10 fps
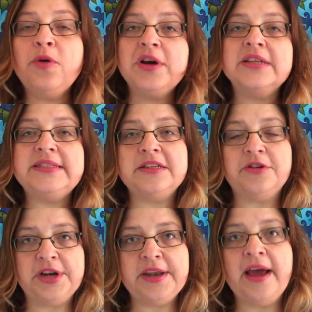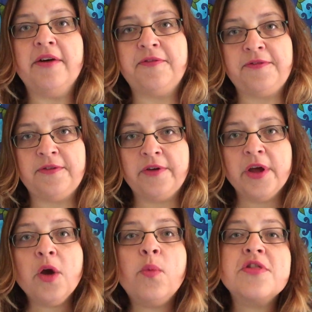consider enough
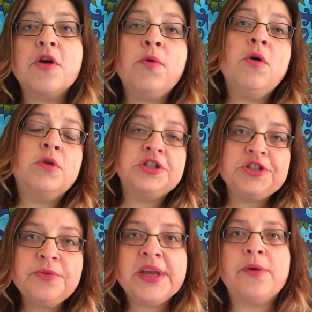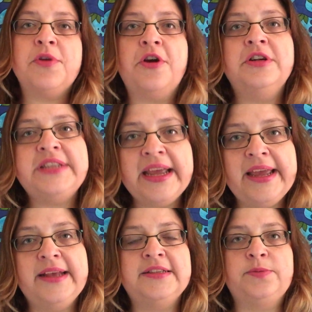whether what we're doing with our
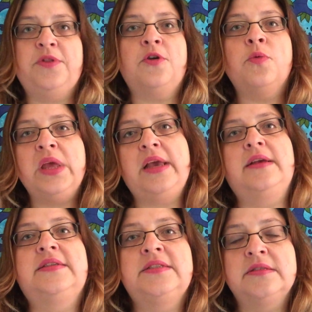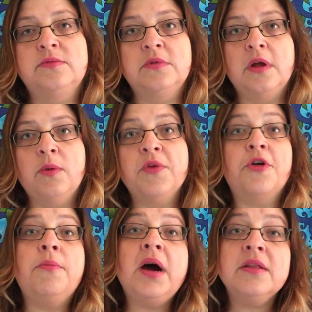days, with our weeks, with
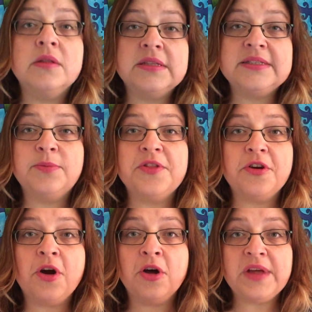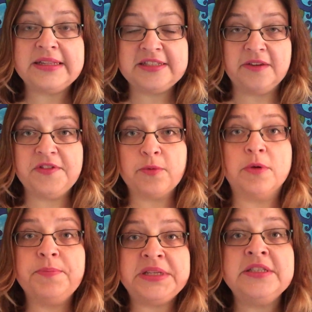our months, whether all that stuff that we're
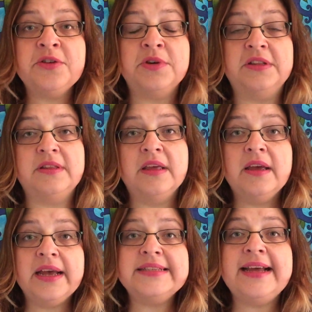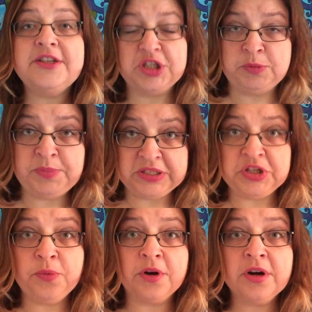busy with, is that just
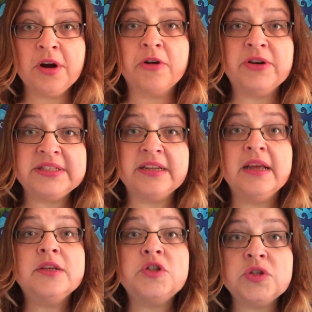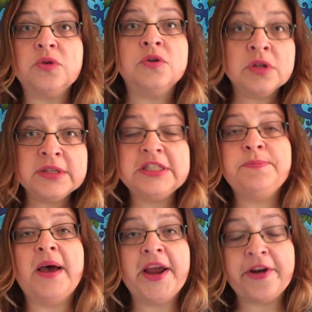busy work or is it
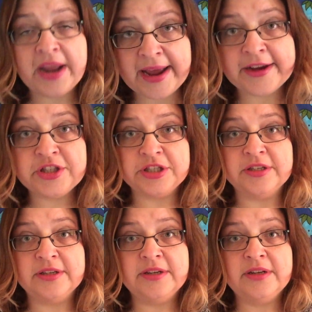soul-inspired action?